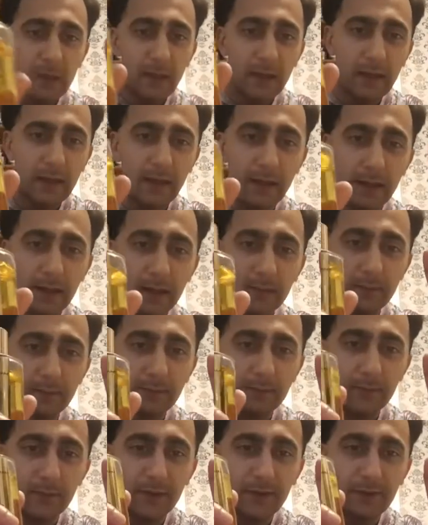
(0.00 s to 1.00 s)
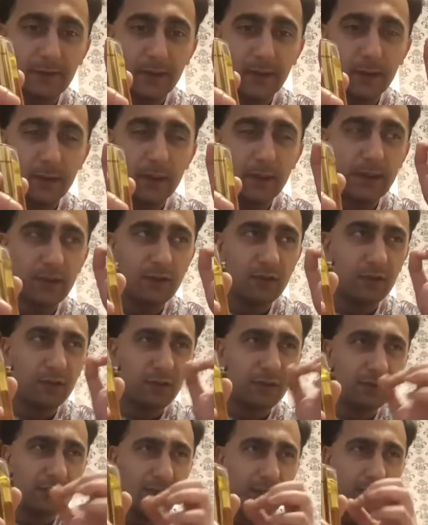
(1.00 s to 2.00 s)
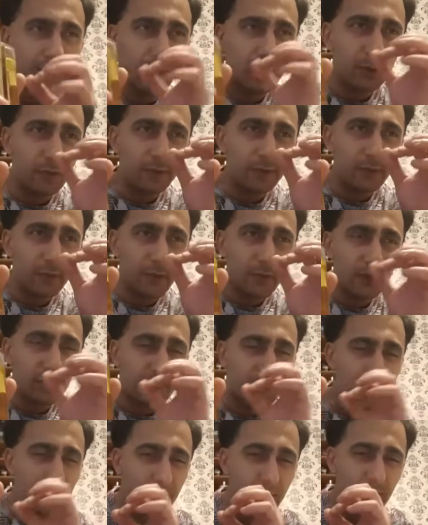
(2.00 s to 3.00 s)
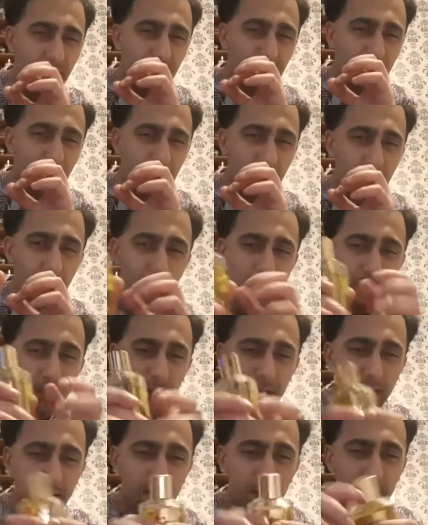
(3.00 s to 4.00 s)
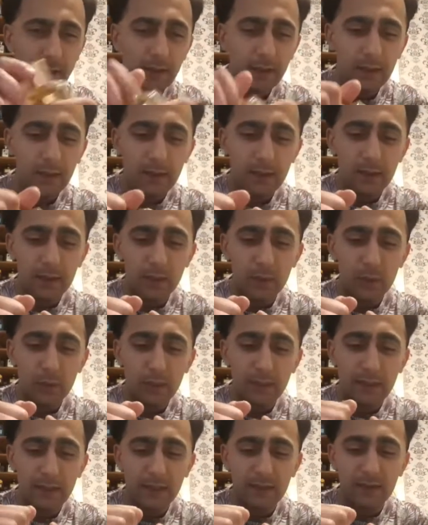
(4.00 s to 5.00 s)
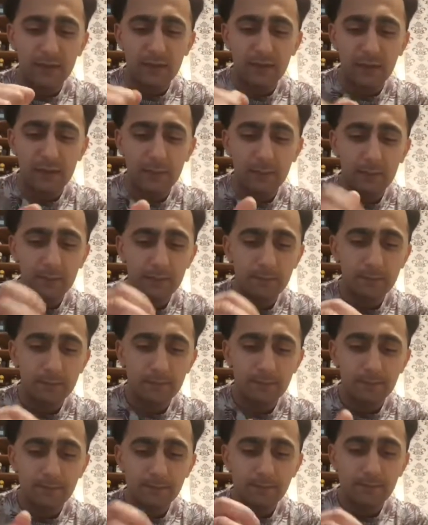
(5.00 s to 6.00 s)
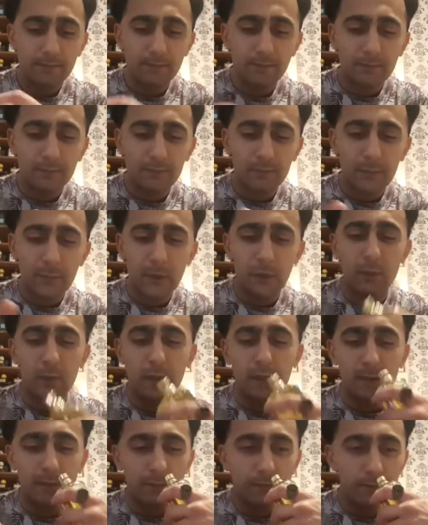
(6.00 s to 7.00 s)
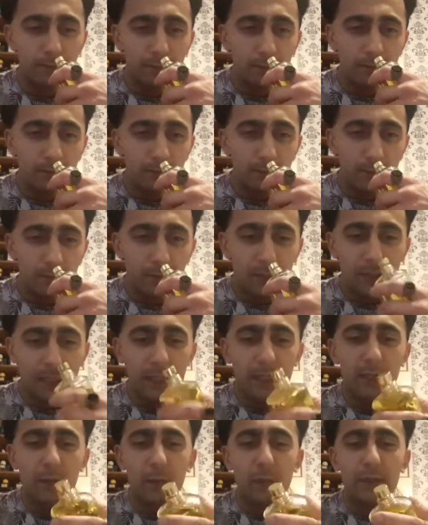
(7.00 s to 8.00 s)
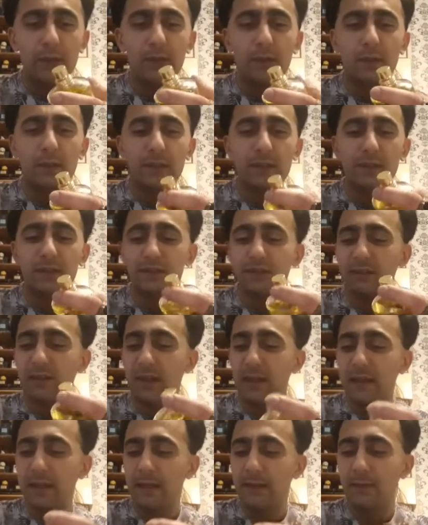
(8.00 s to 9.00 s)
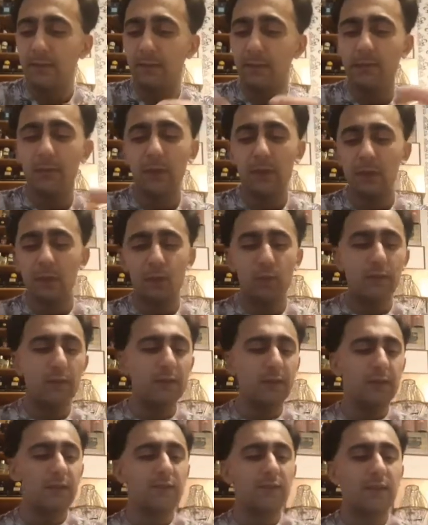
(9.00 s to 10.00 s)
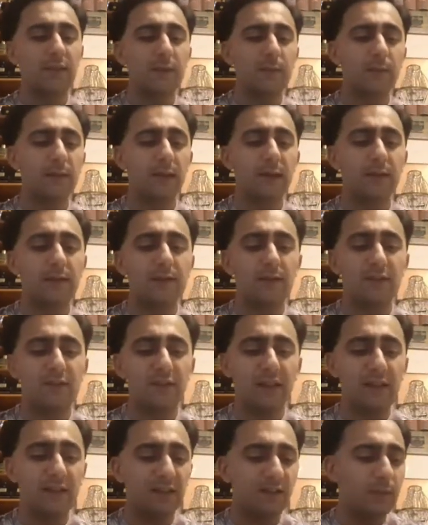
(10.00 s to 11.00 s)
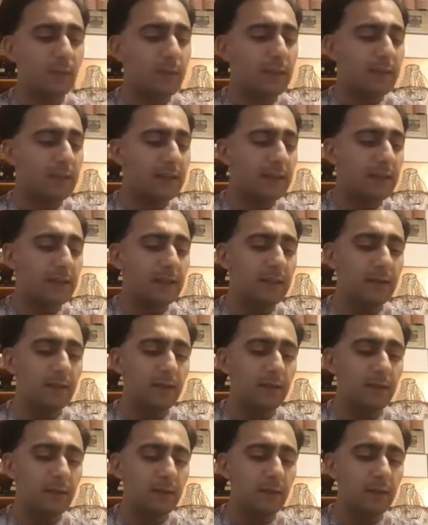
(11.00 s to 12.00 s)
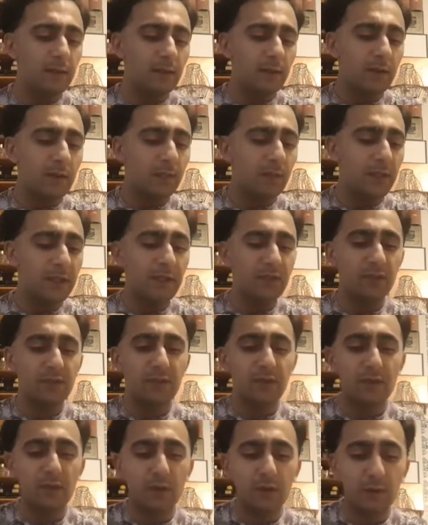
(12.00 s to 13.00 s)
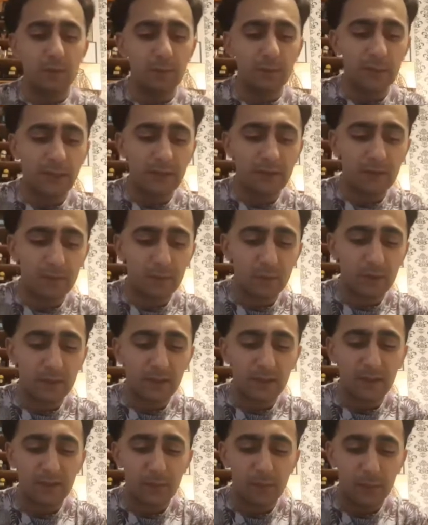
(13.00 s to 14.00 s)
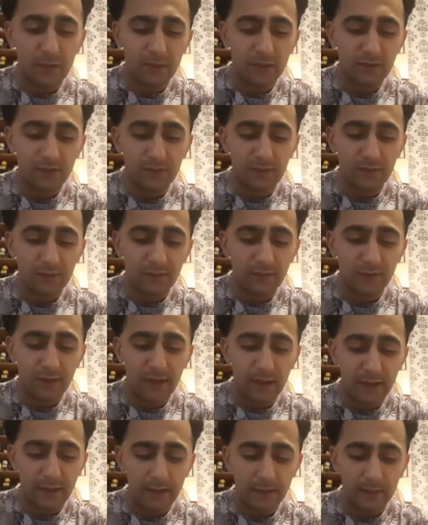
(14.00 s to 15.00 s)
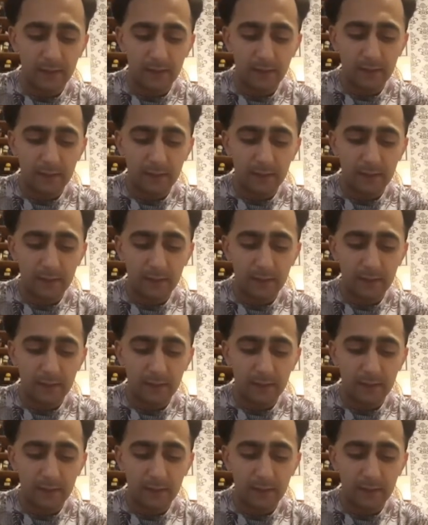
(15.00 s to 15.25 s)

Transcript: Very juicy, very fresh, very sharp. We get some, we get the same kind of jasmine in here, but it's not mixed with as much violet.